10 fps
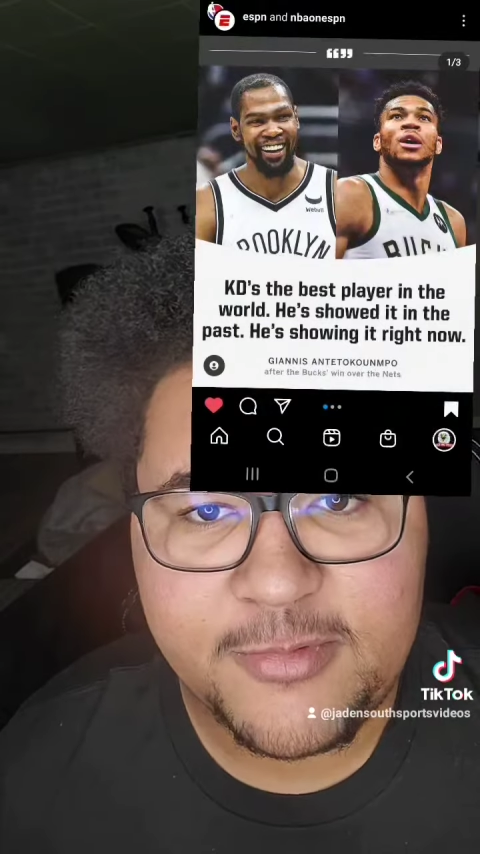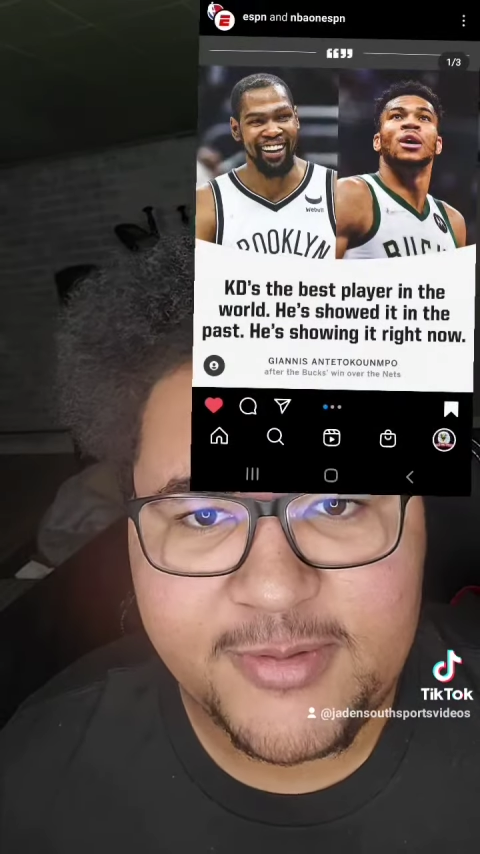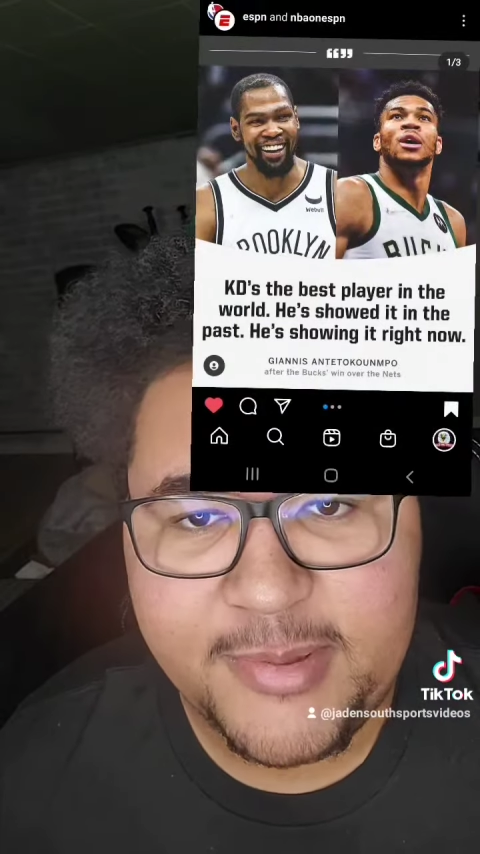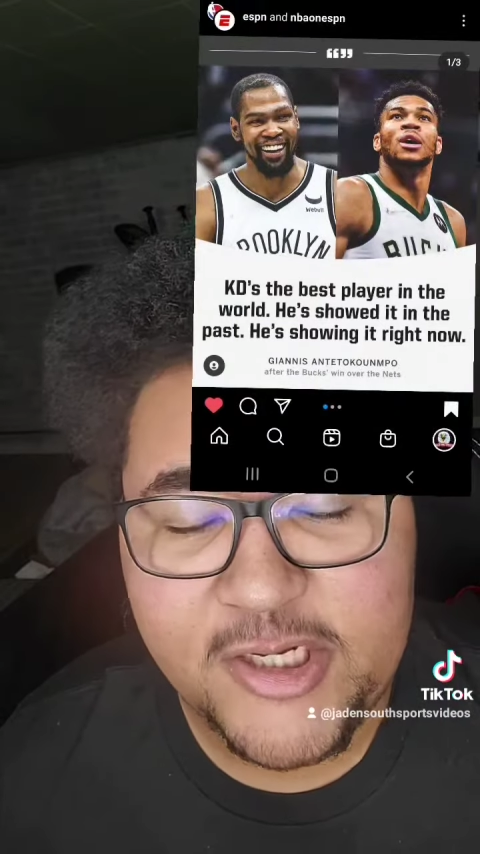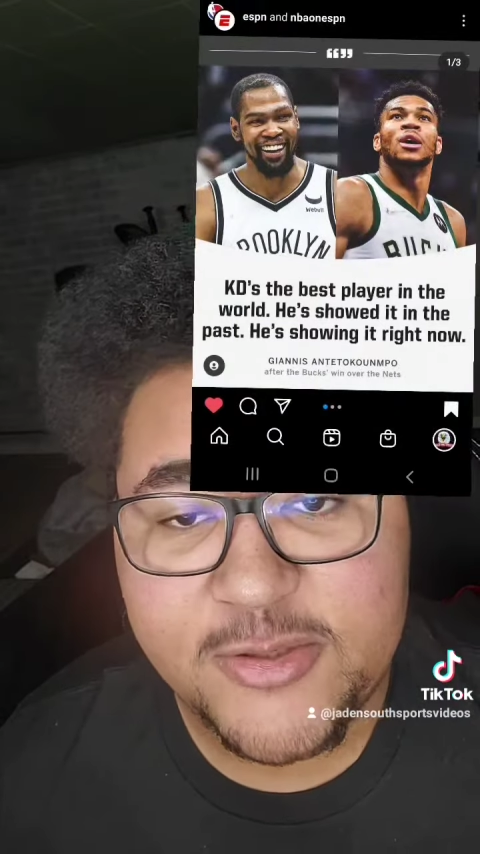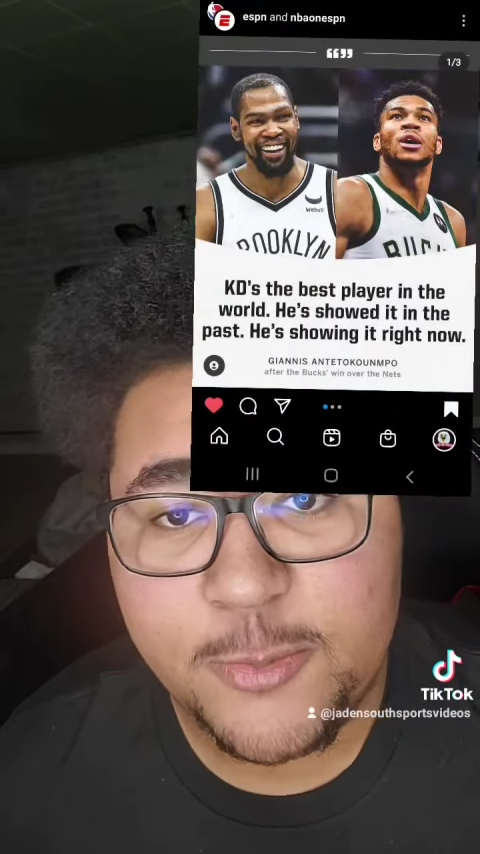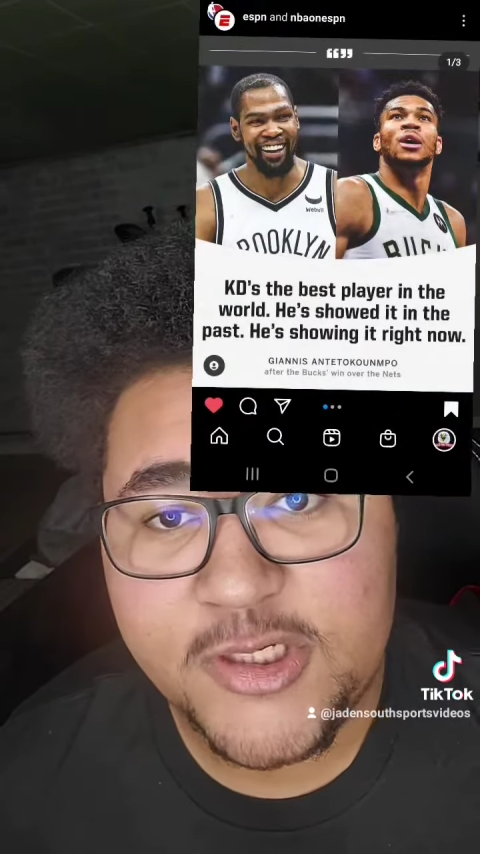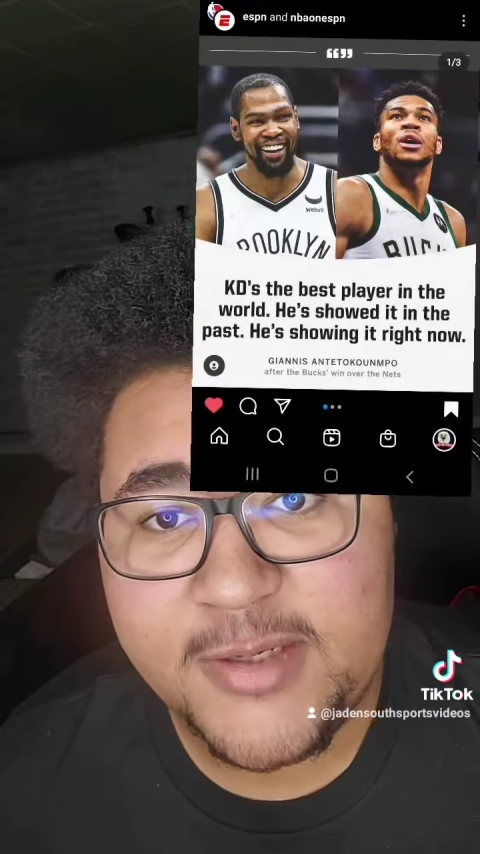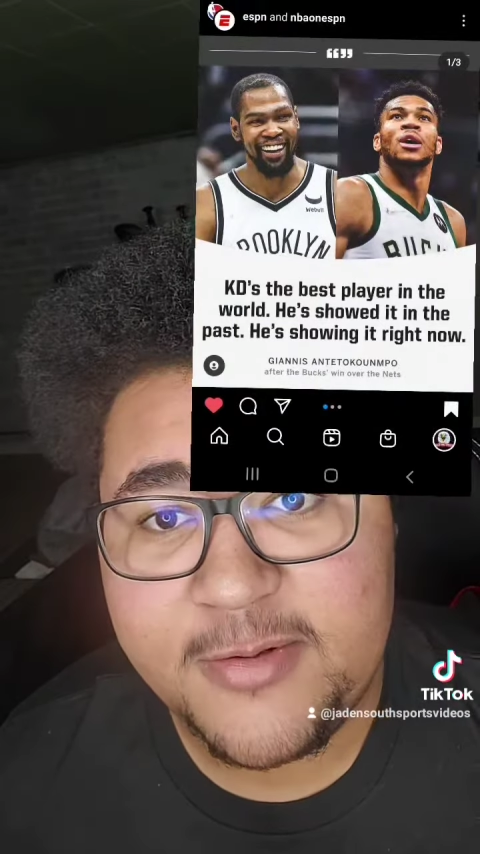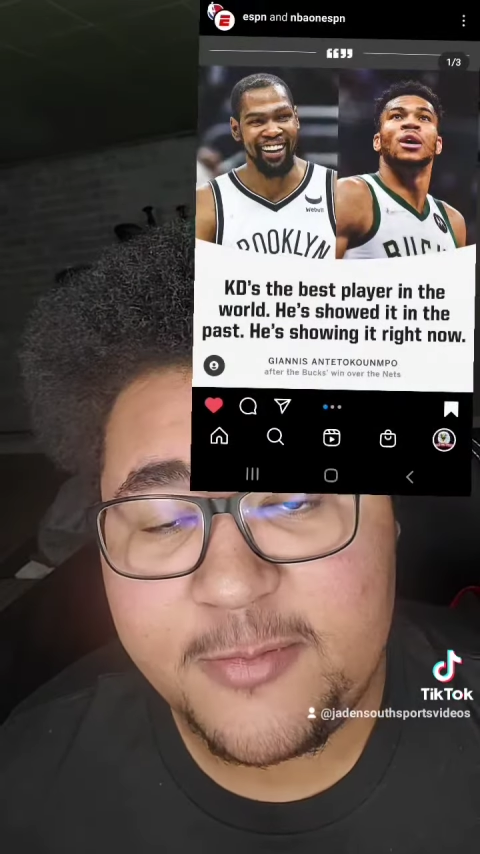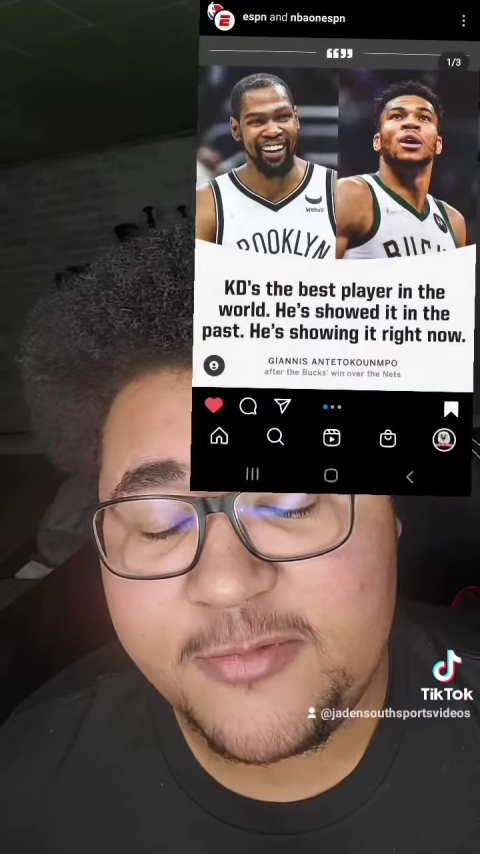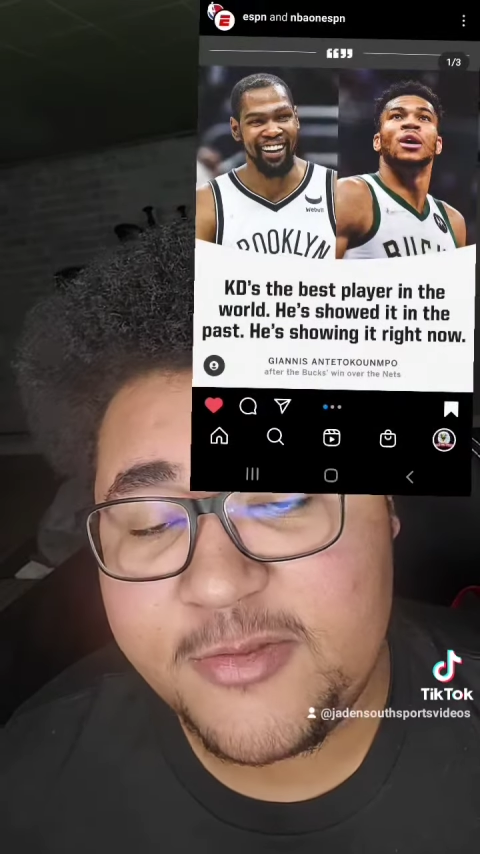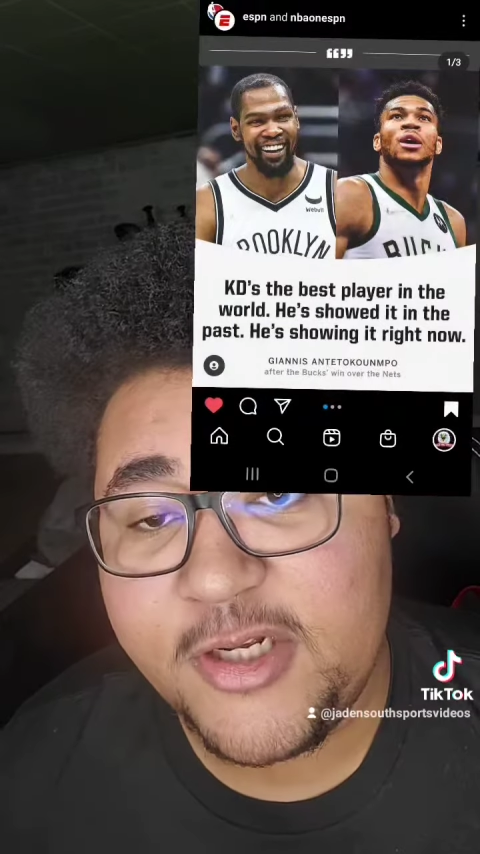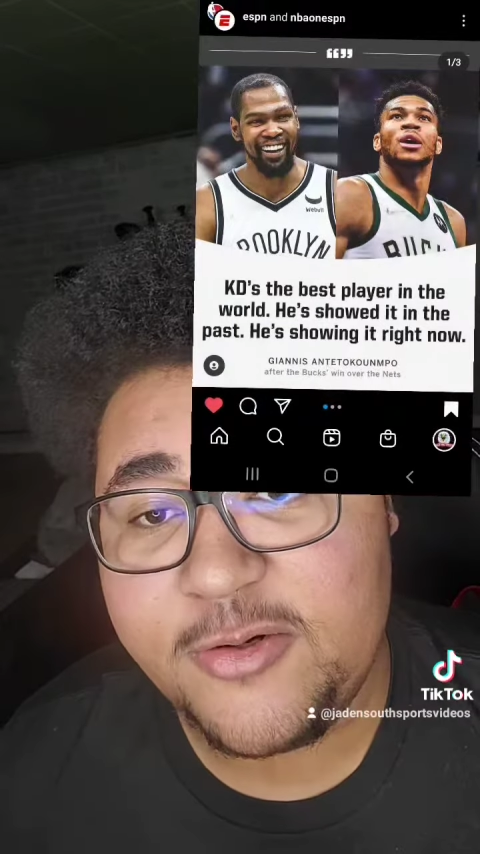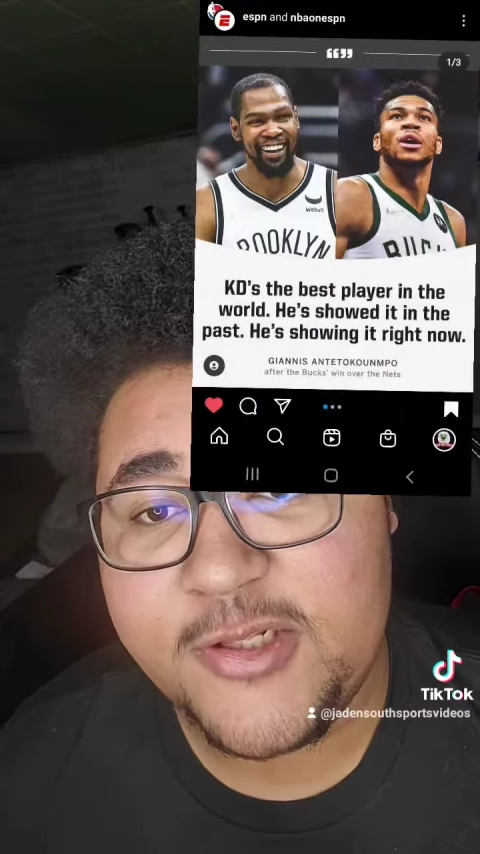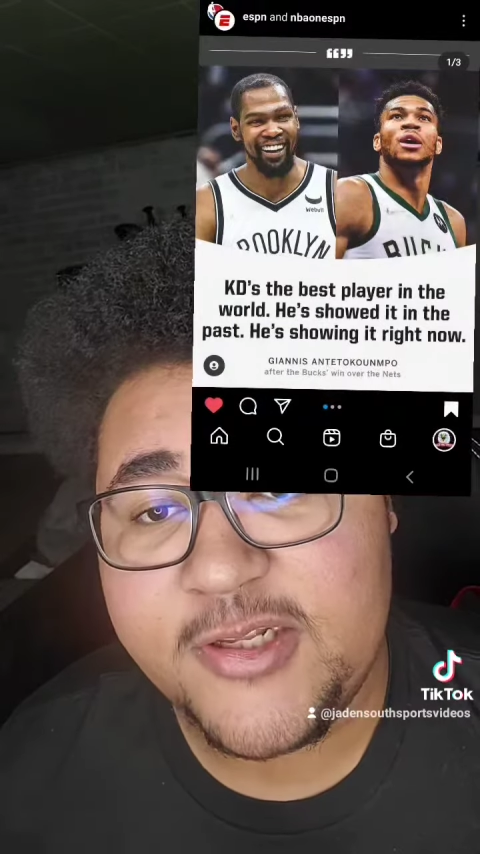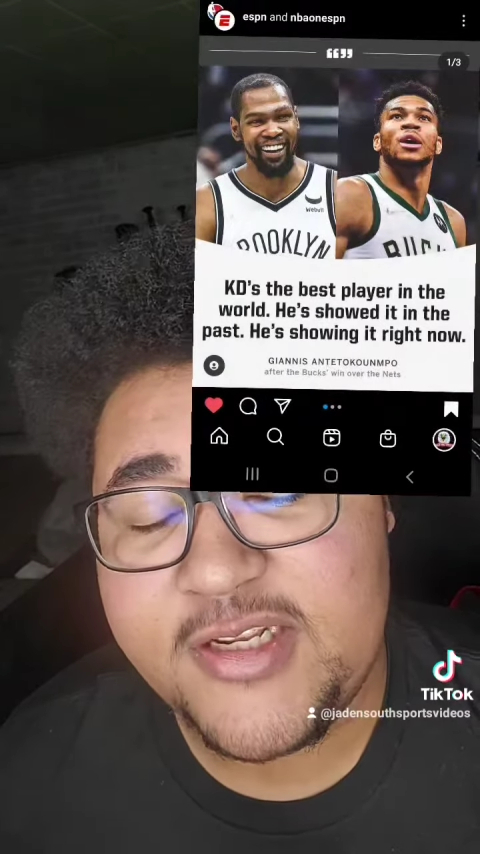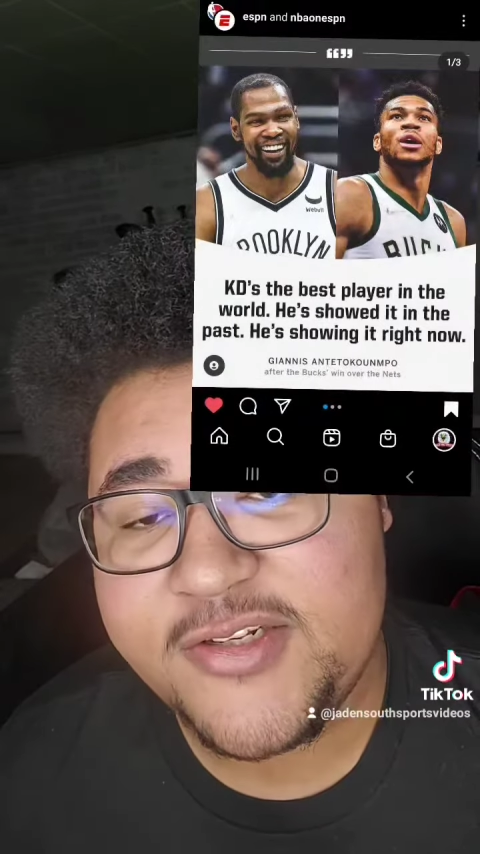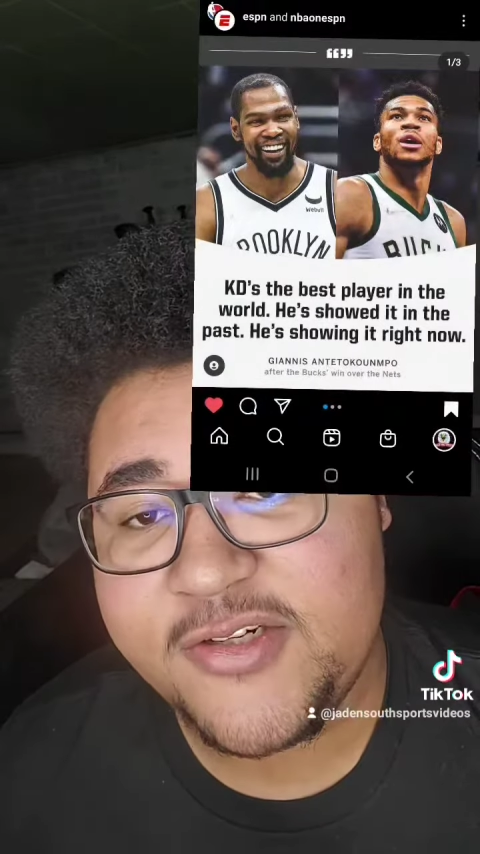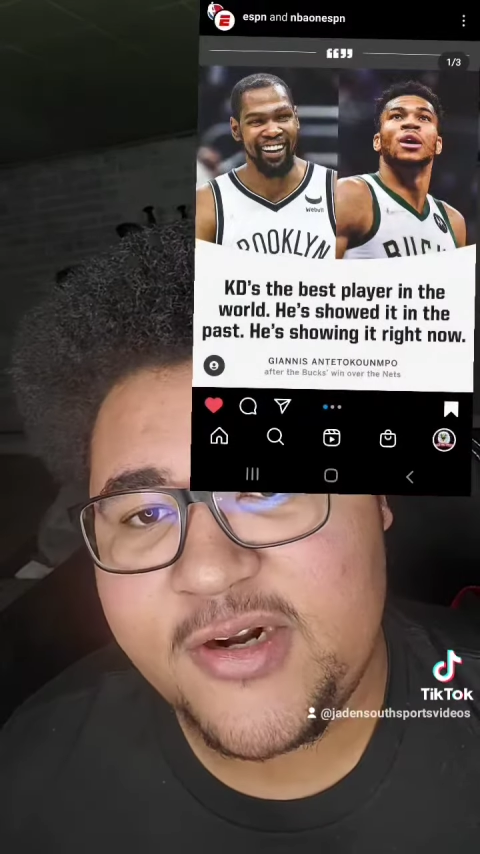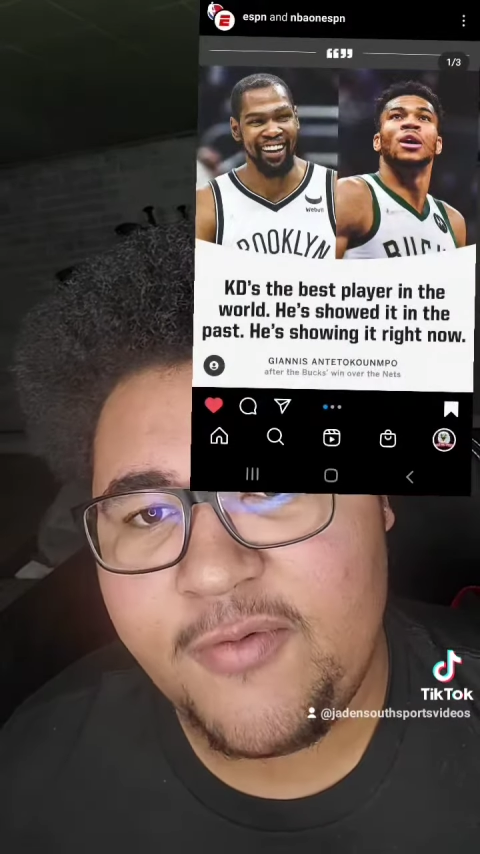The Bucks won to go to the Eastern